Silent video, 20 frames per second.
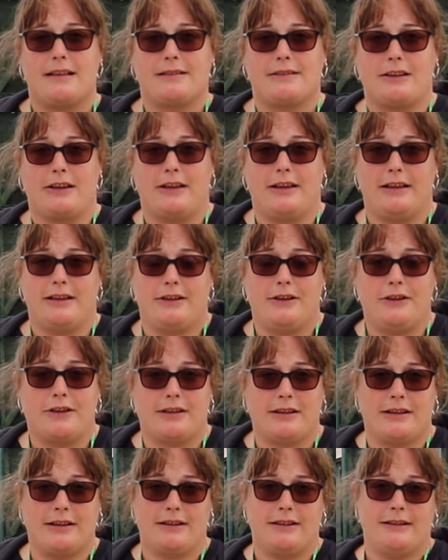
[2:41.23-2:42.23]
so you
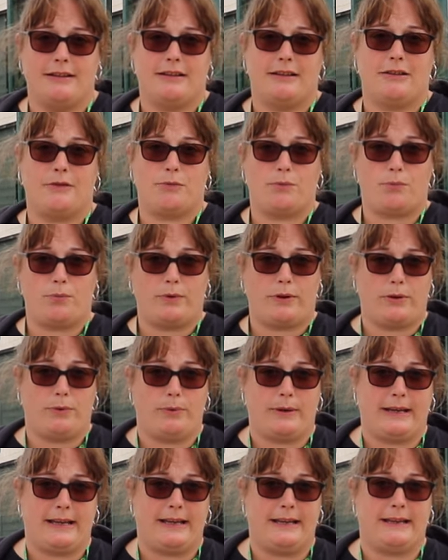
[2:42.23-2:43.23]
can
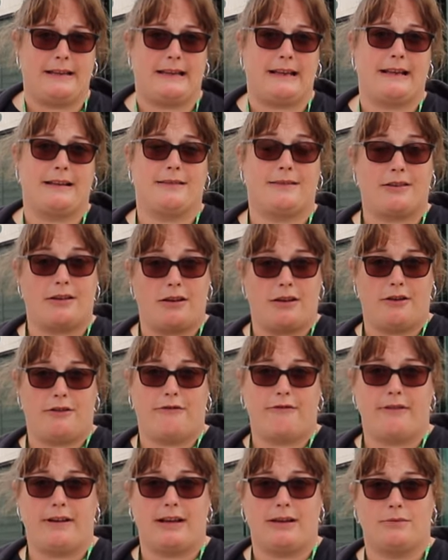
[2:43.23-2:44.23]
wheel in and turn
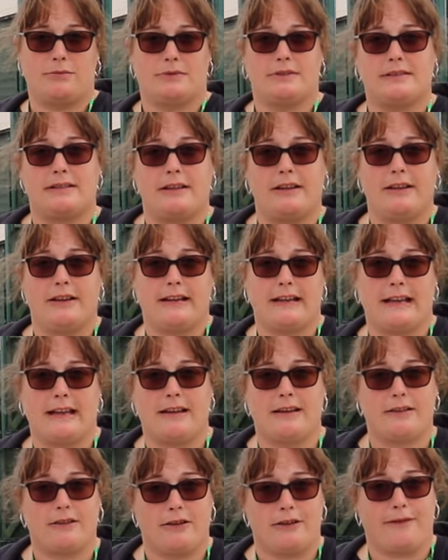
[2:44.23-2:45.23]
around so you
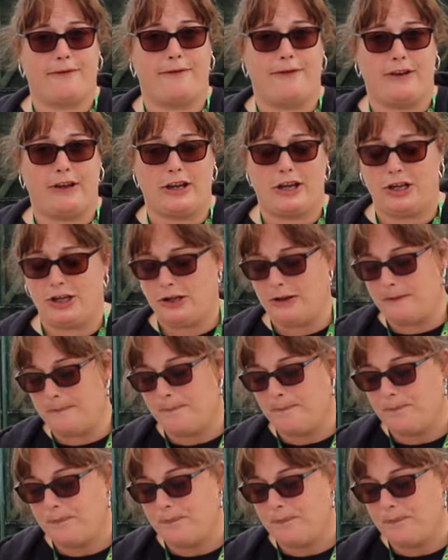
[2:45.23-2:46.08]
get a good view